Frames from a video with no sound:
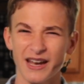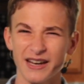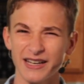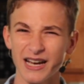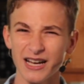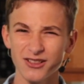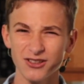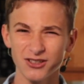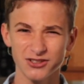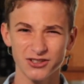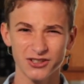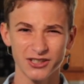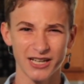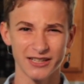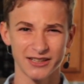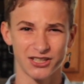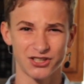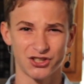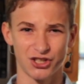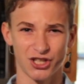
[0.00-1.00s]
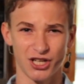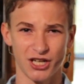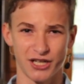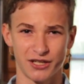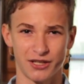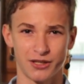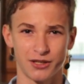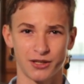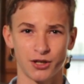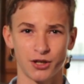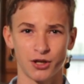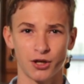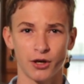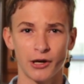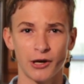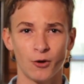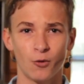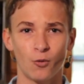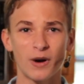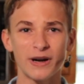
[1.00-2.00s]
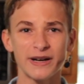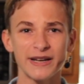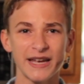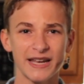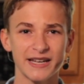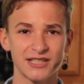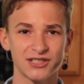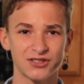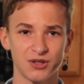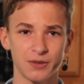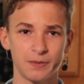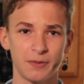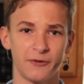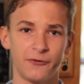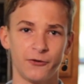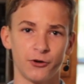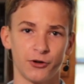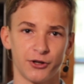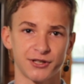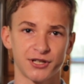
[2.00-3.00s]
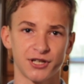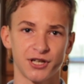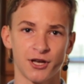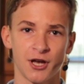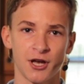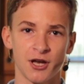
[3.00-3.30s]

Now let's look at the chain. One end is lipophilic,